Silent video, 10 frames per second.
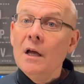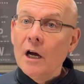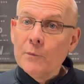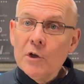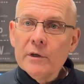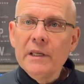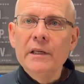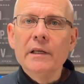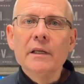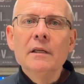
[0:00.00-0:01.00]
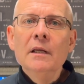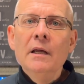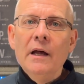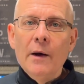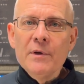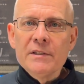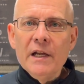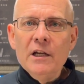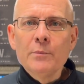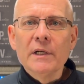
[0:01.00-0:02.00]
a mute key, up and
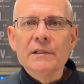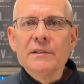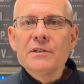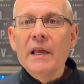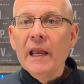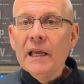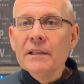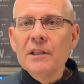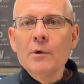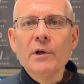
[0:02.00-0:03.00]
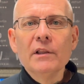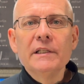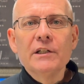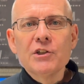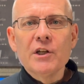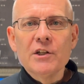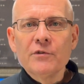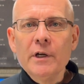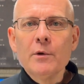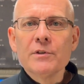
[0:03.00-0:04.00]
down buttons, and the ability to change
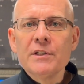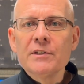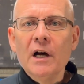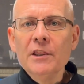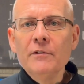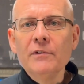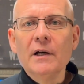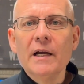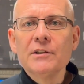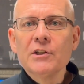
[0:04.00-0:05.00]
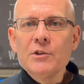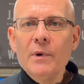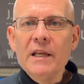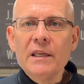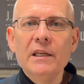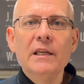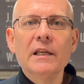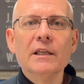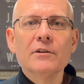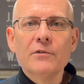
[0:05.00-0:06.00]
frequencies on the fly just by
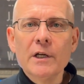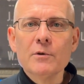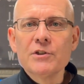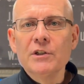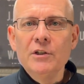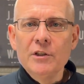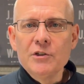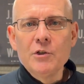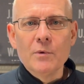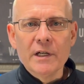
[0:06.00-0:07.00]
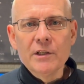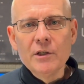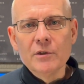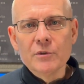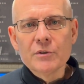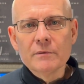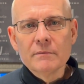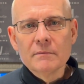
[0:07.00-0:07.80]
keying in the frequency that you want to use.